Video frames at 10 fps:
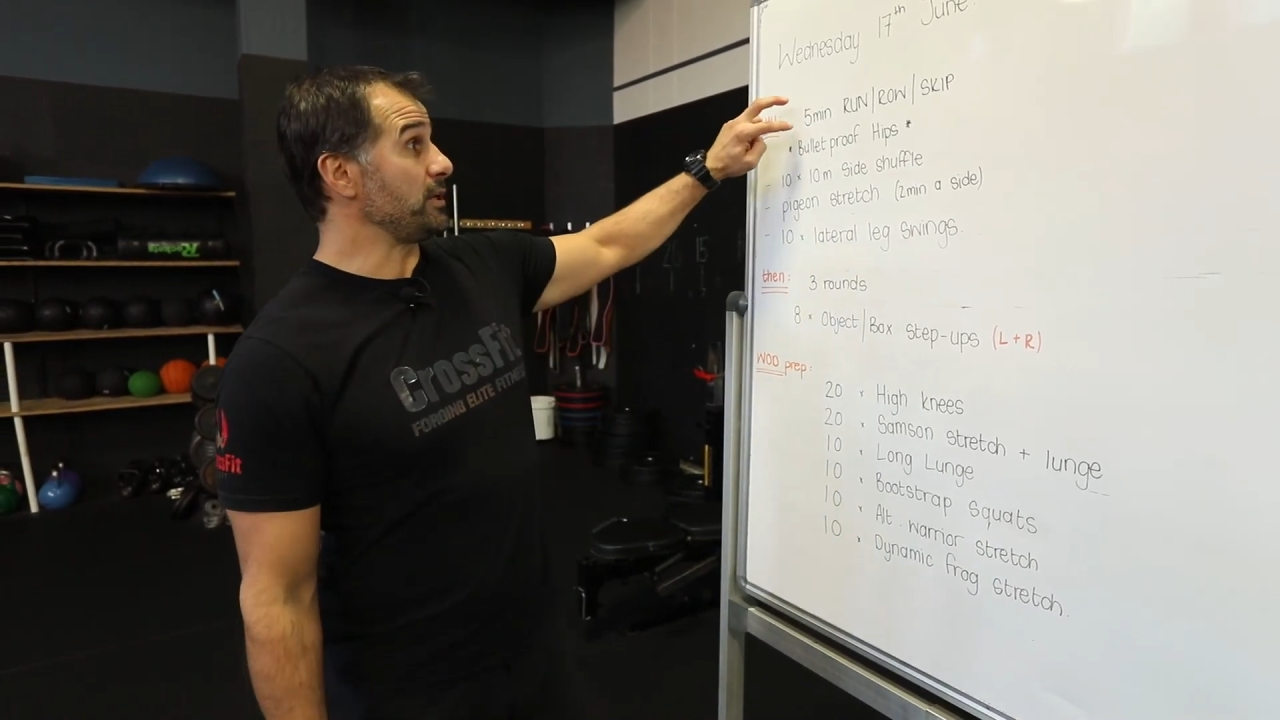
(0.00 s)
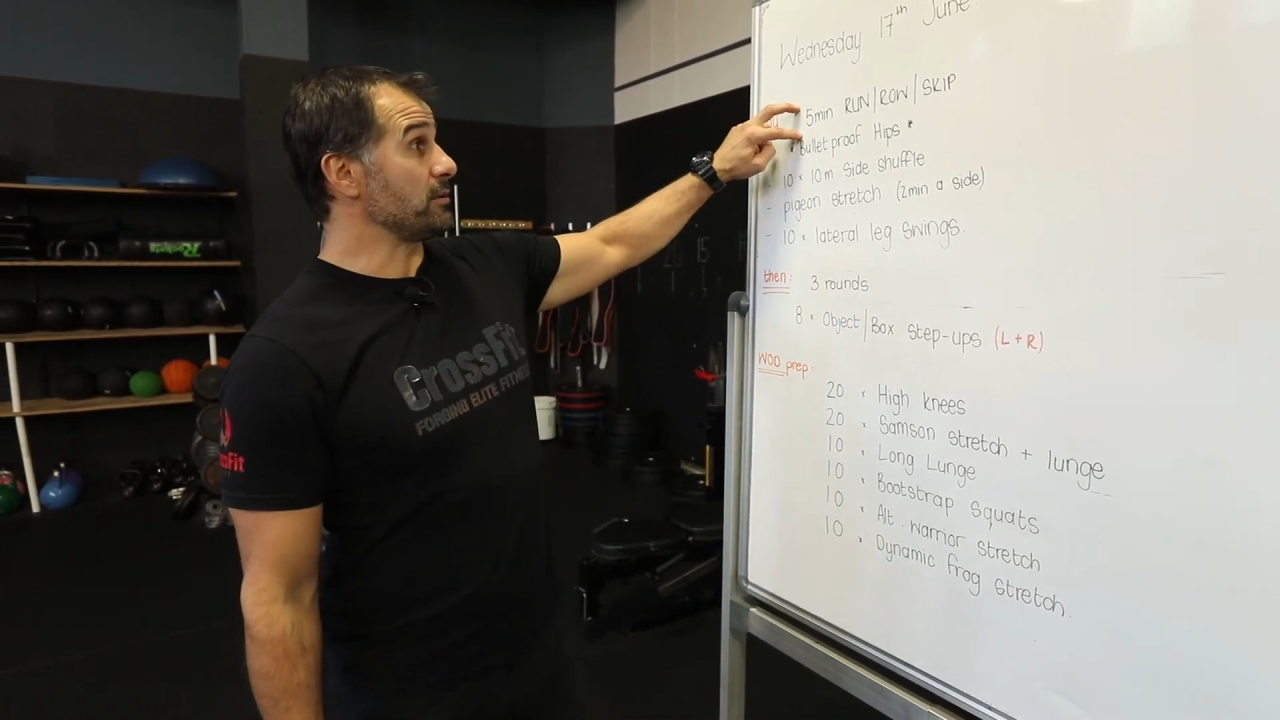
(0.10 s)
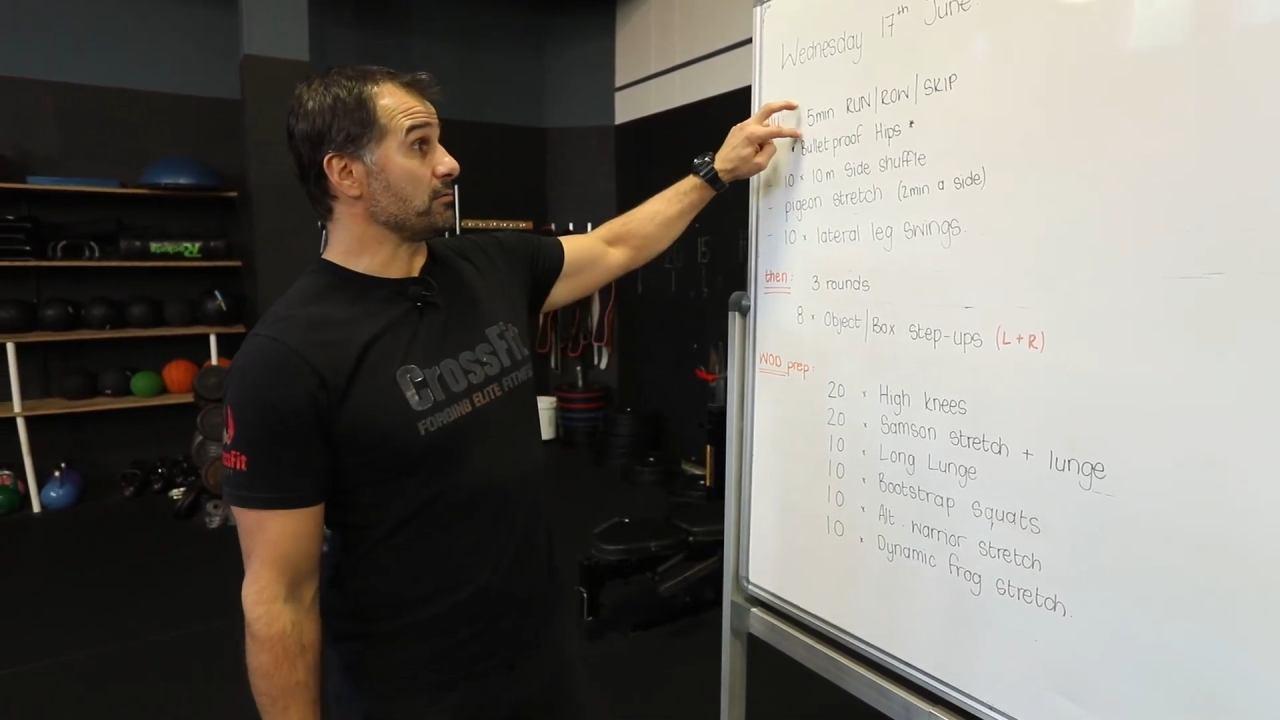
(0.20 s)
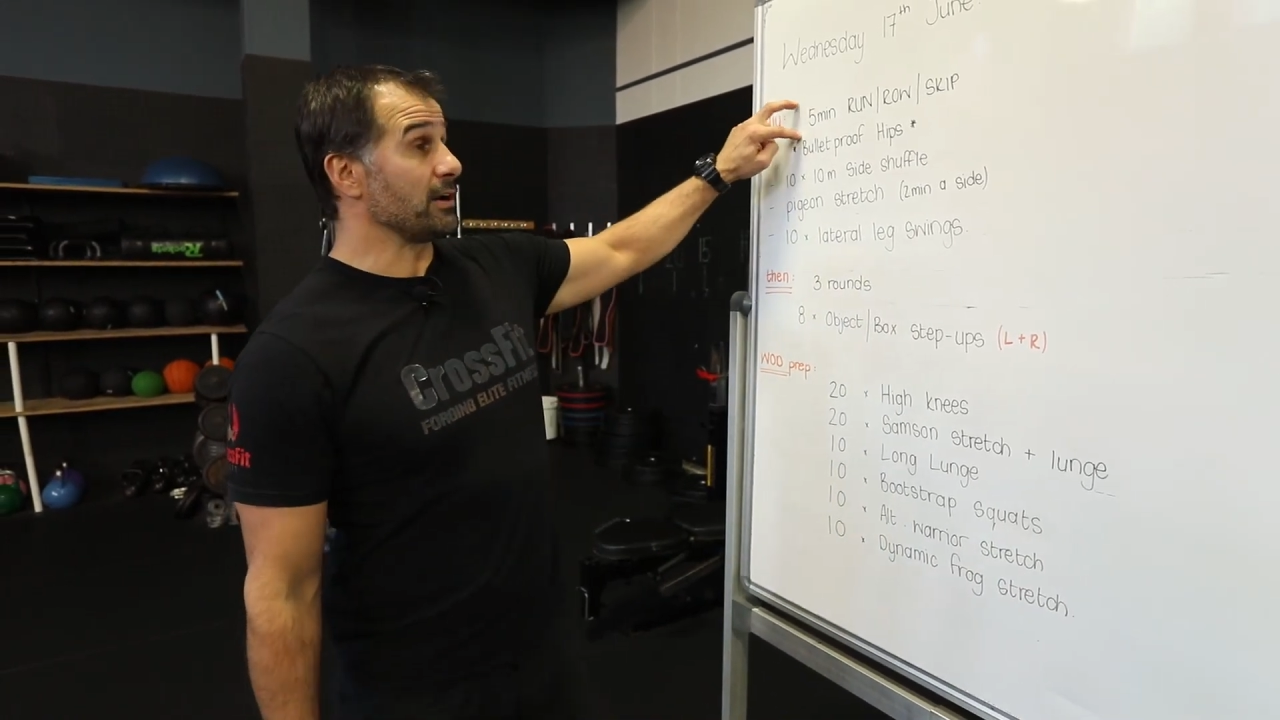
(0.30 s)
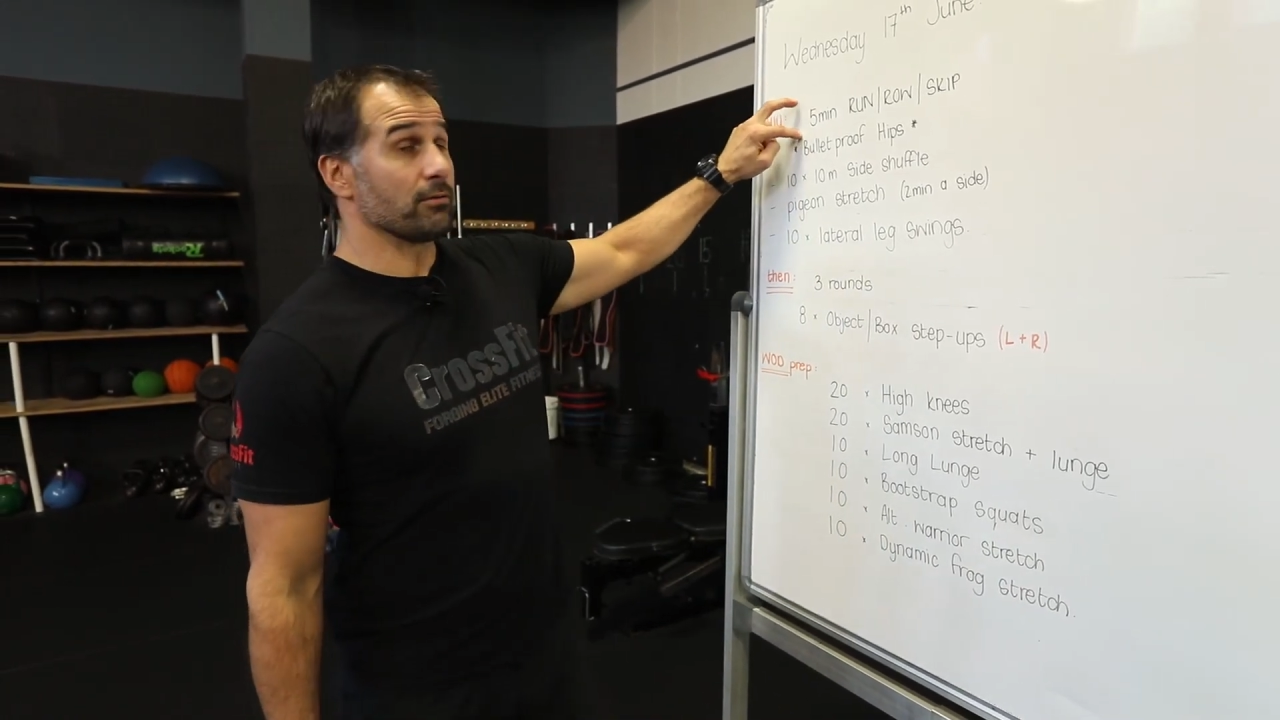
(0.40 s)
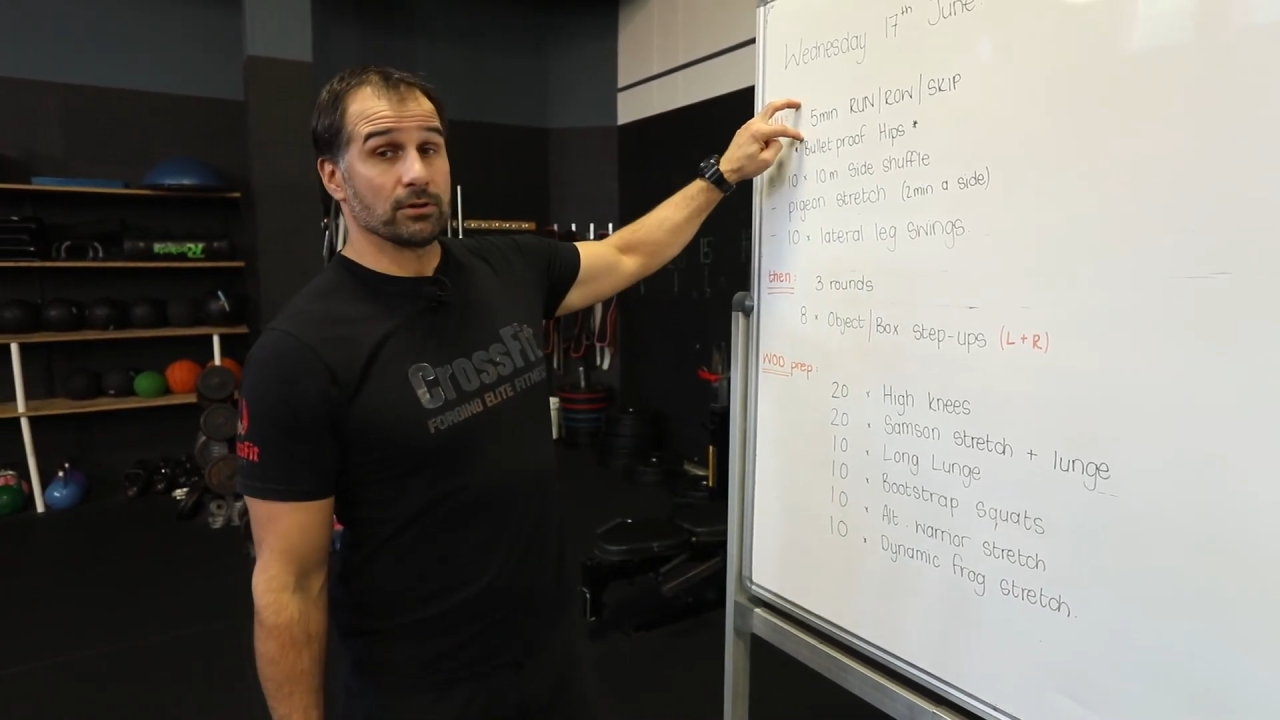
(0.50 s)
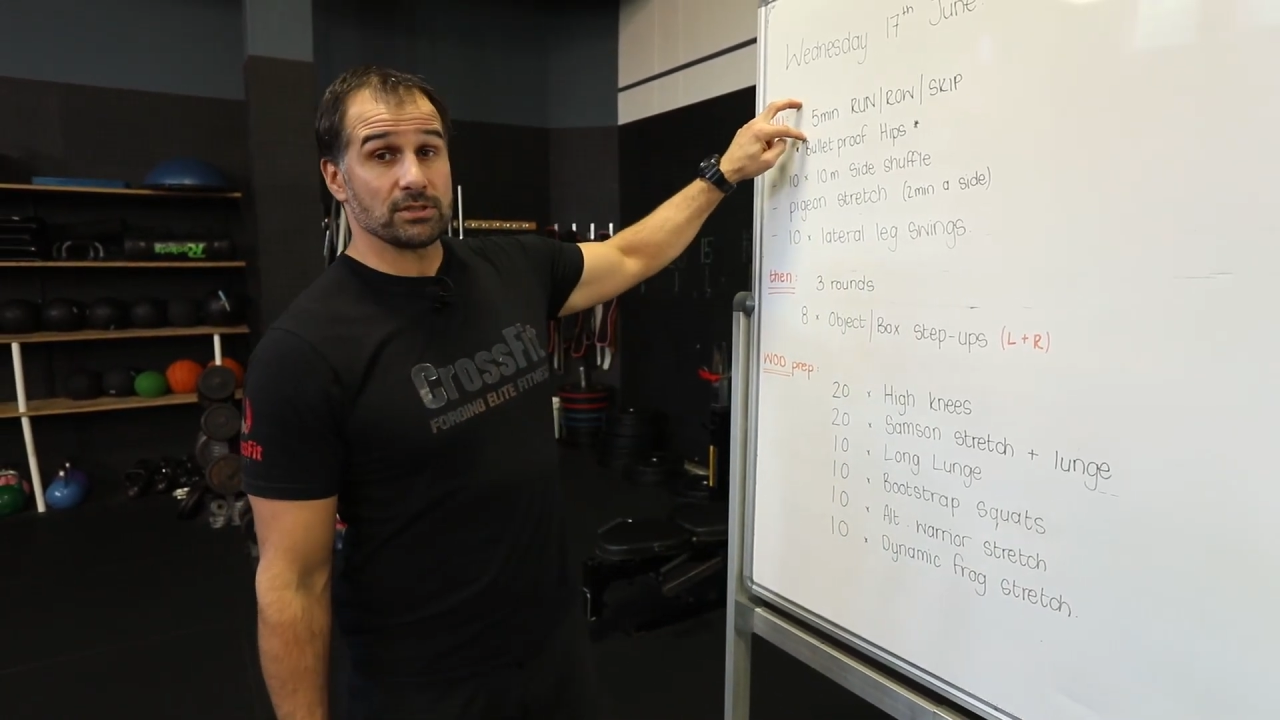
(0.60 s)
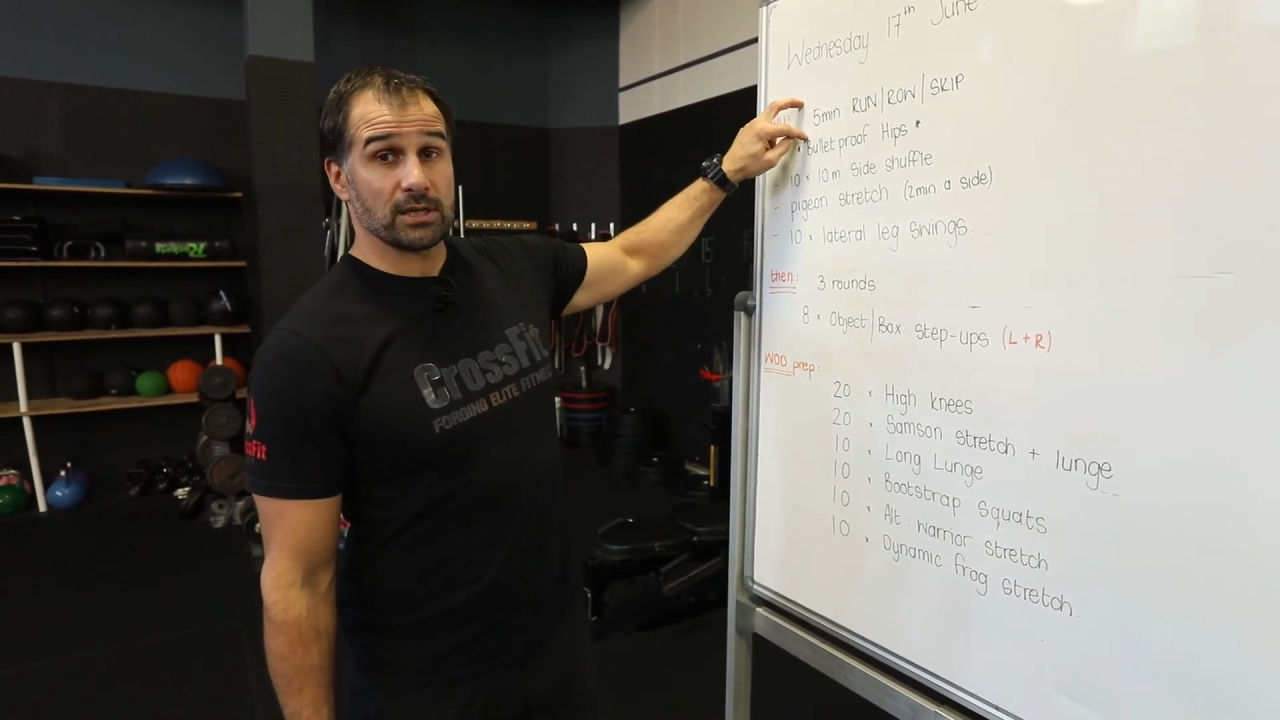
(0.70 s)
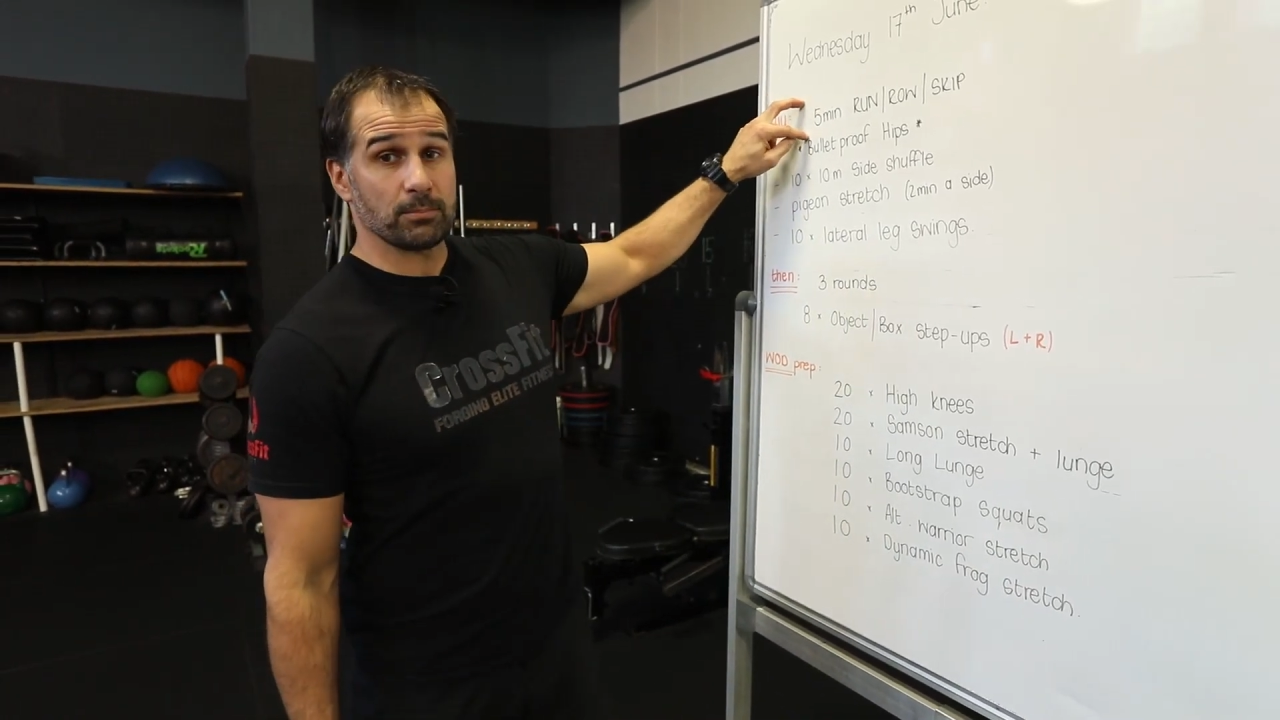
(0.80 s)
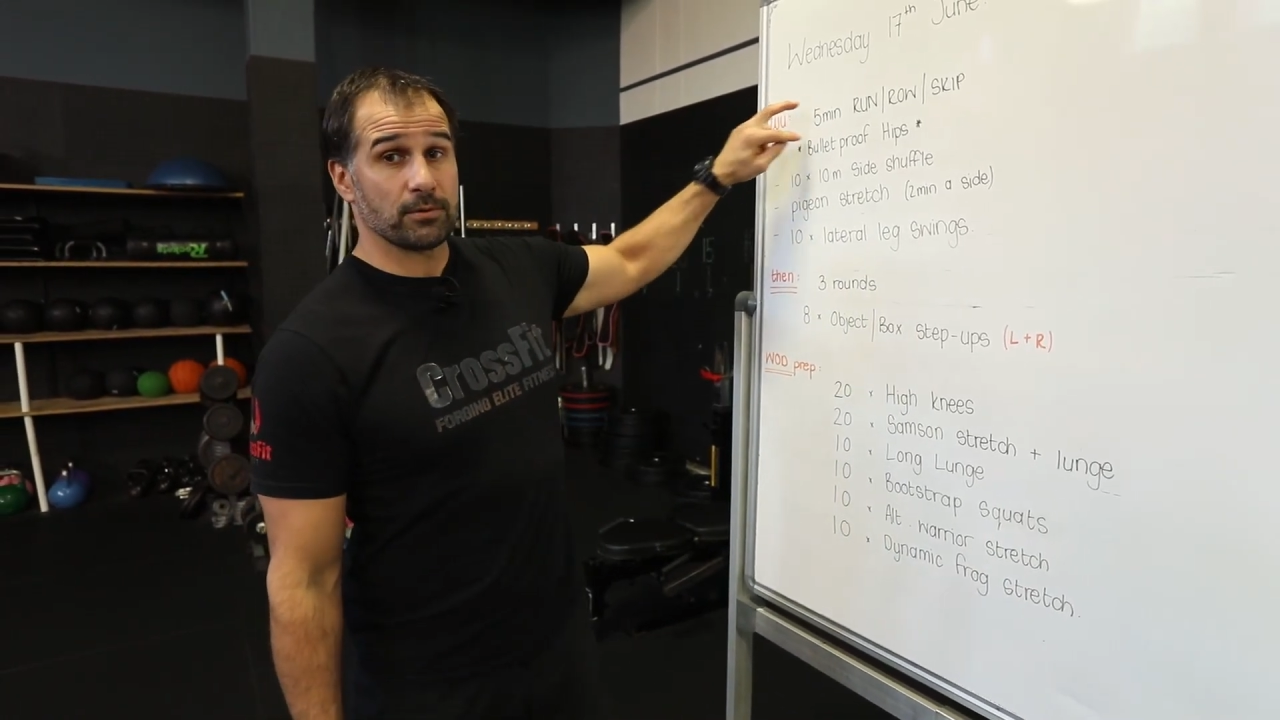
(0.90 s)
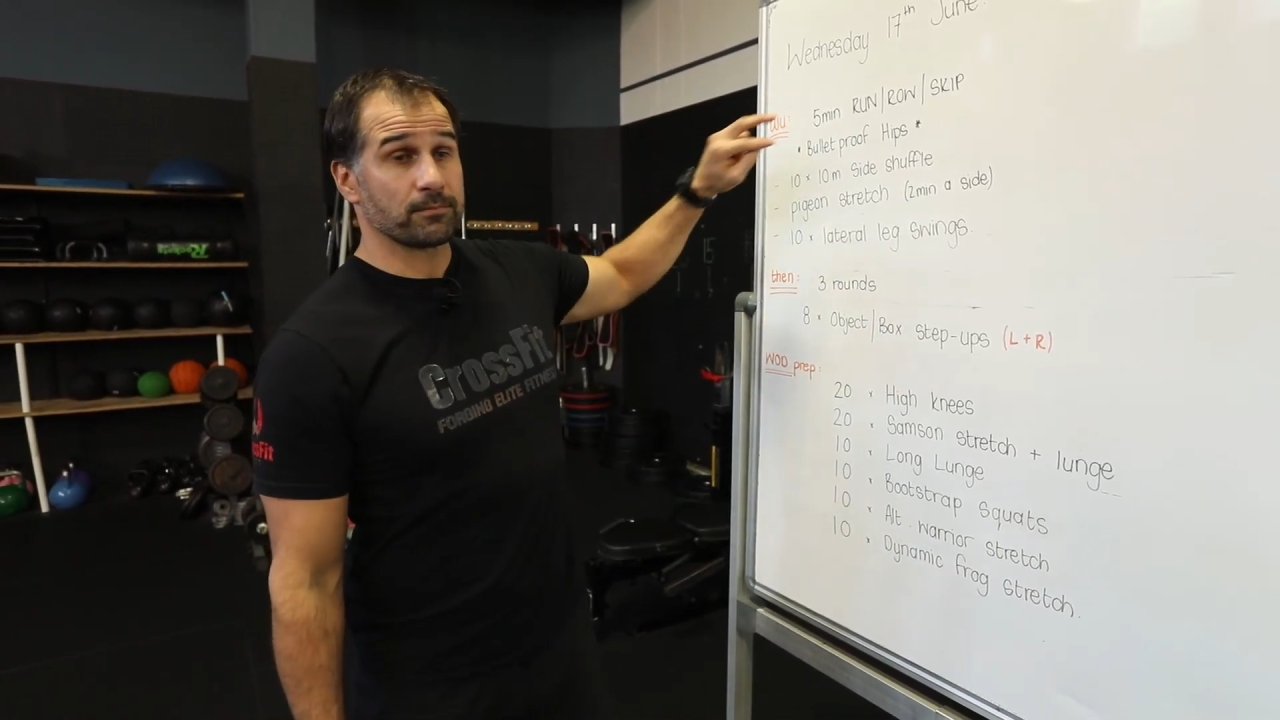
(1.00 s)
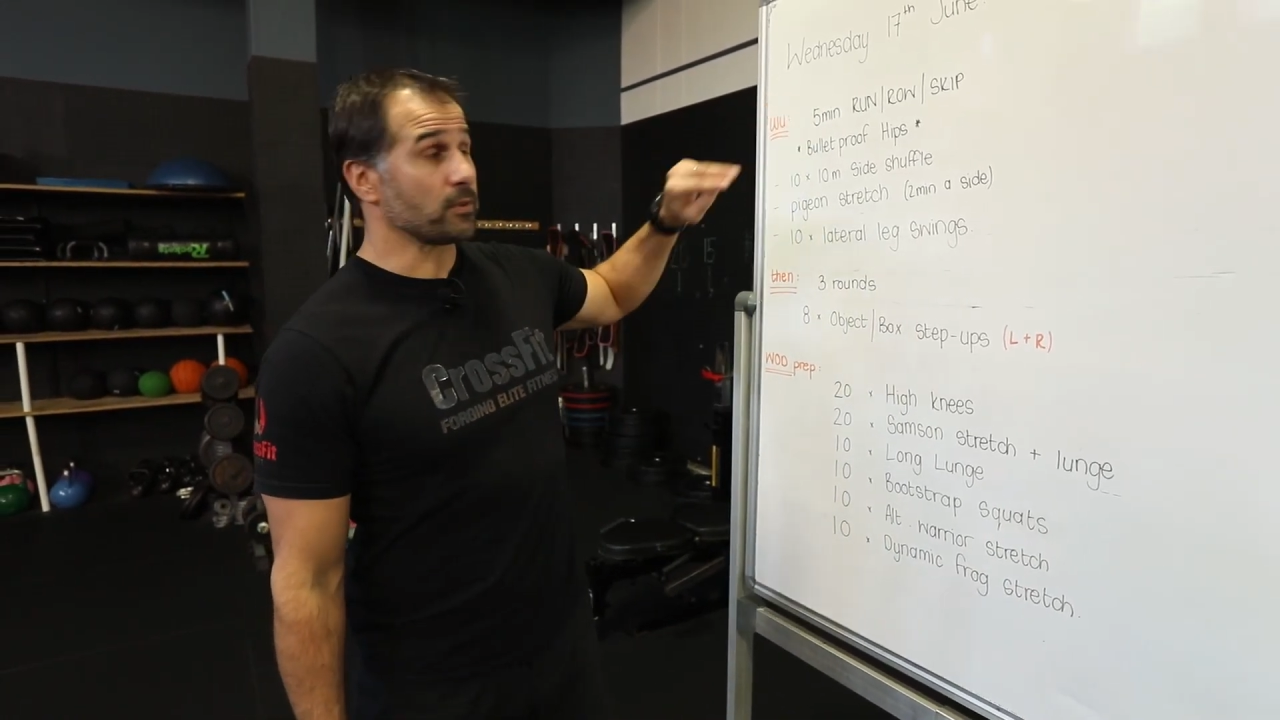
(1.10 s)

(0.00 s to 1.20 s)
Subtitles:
either run, row, skip.